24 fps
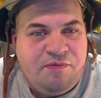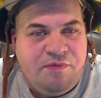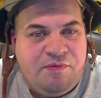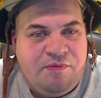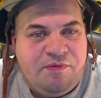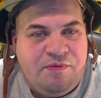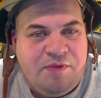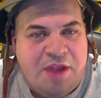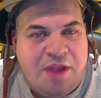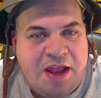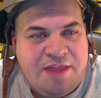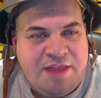
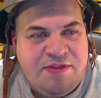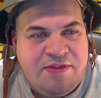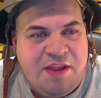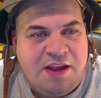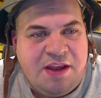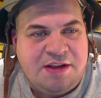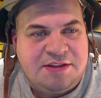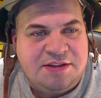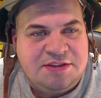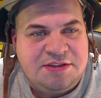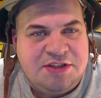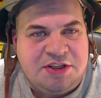I think
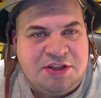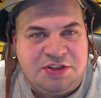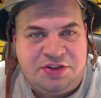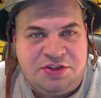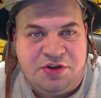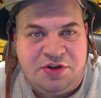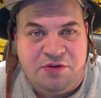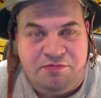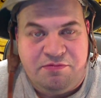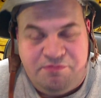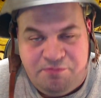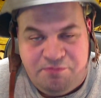it's because
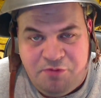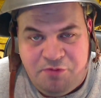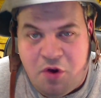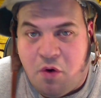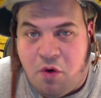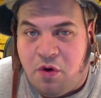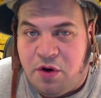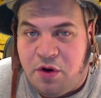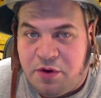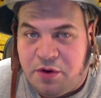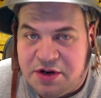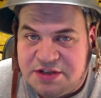
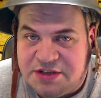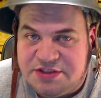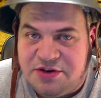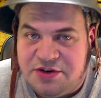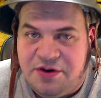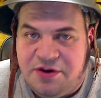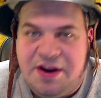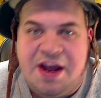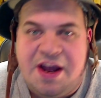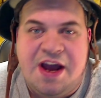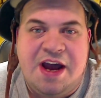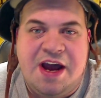their
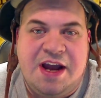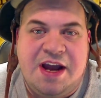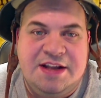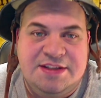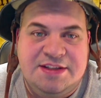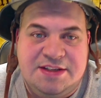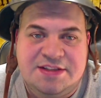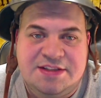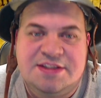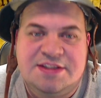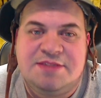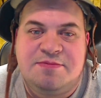guy
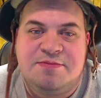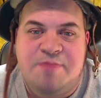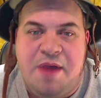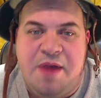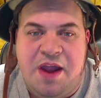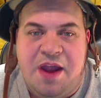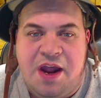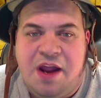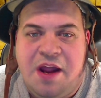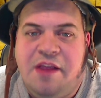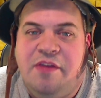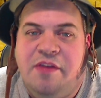says it's
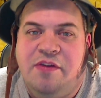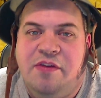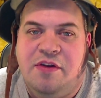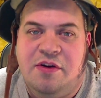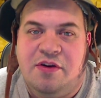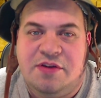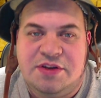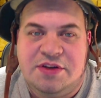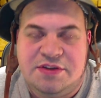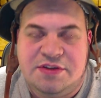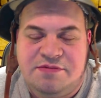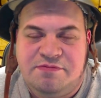bad and they're
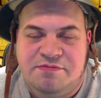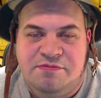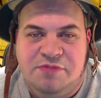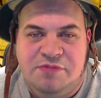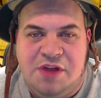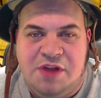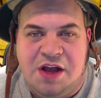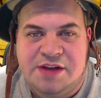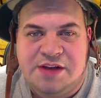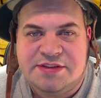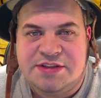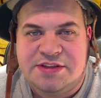just
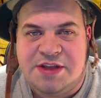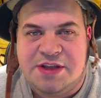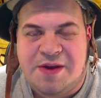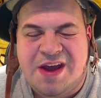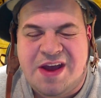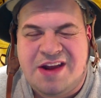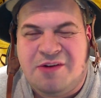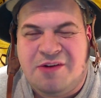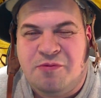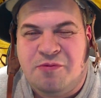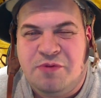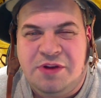locked still. I
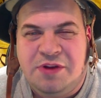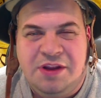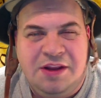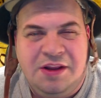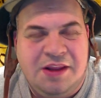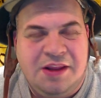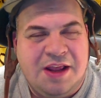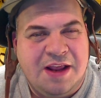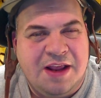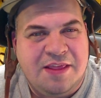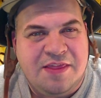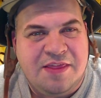don't really
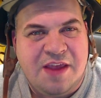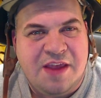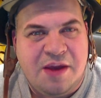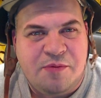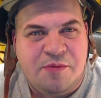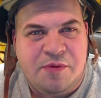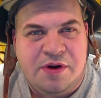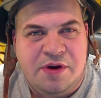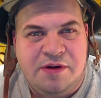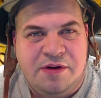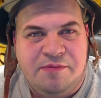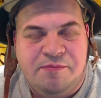like that
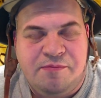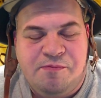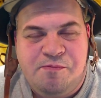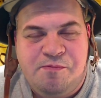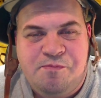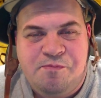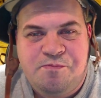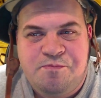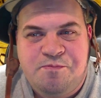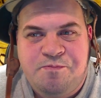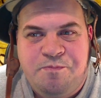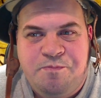when,
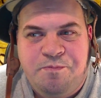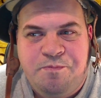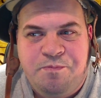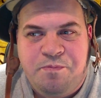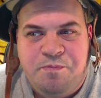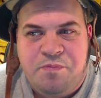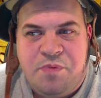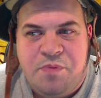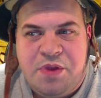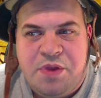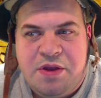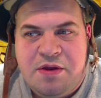
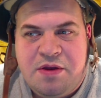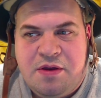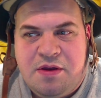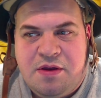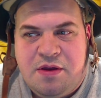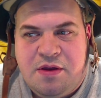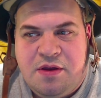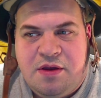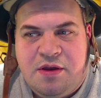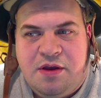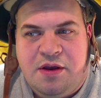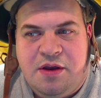
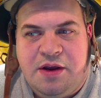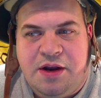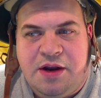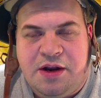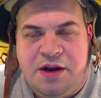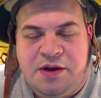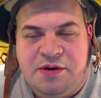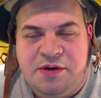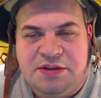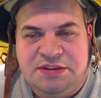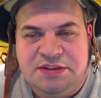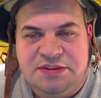you
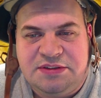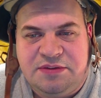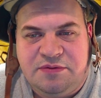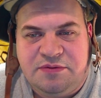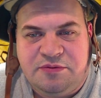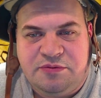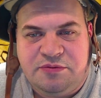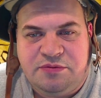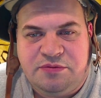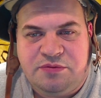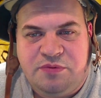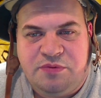know,
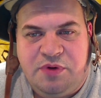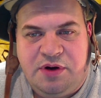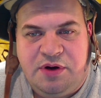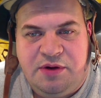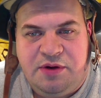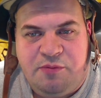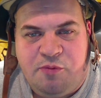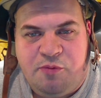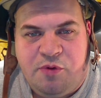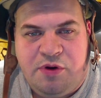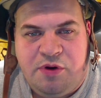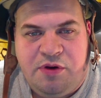
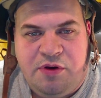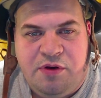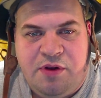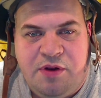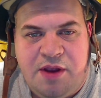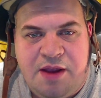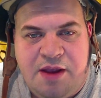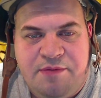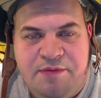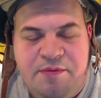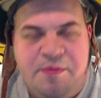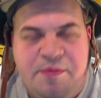what
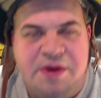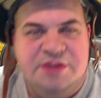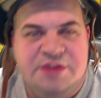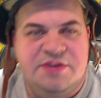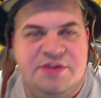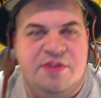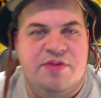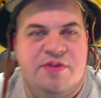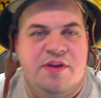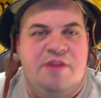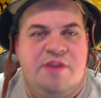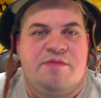everybody should
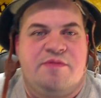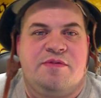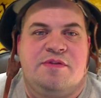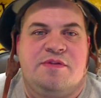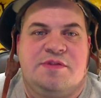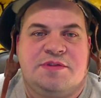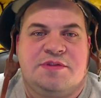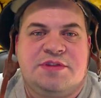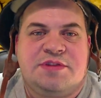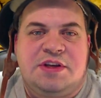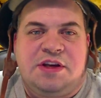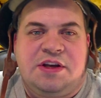think for
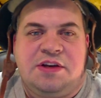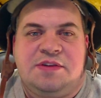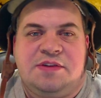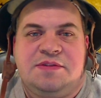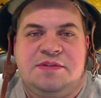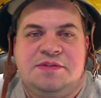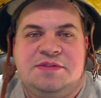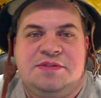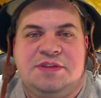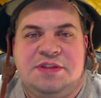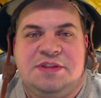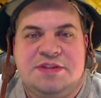
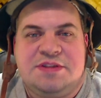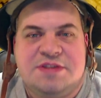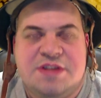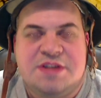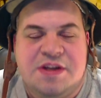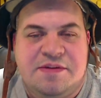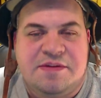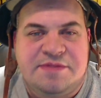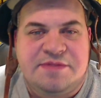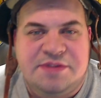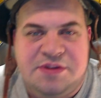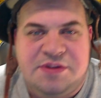themselves and
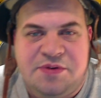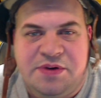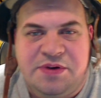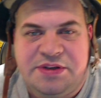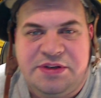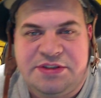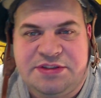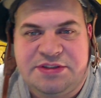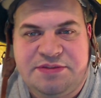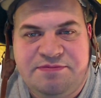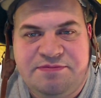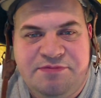stuff. Quit
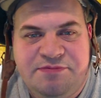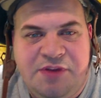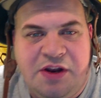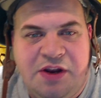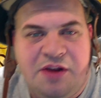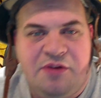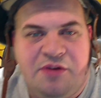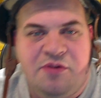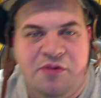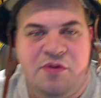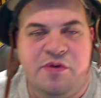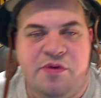just, you know,
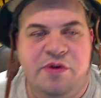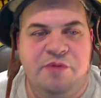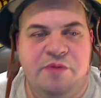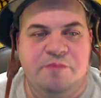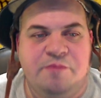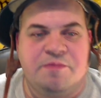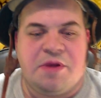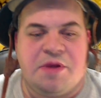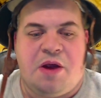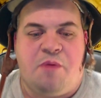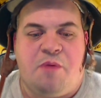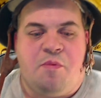going
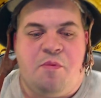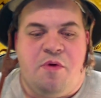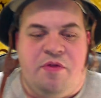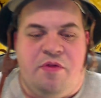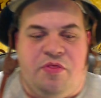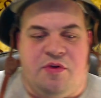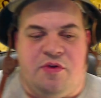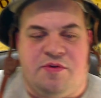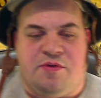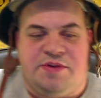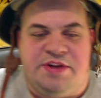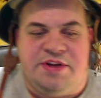by what
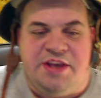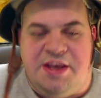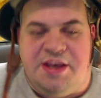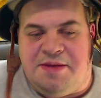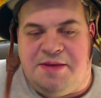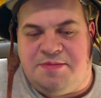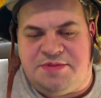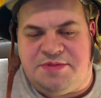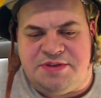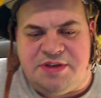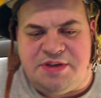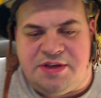their team
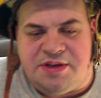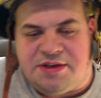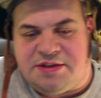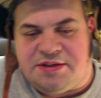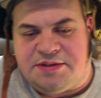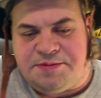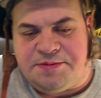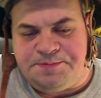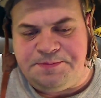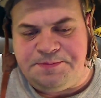says.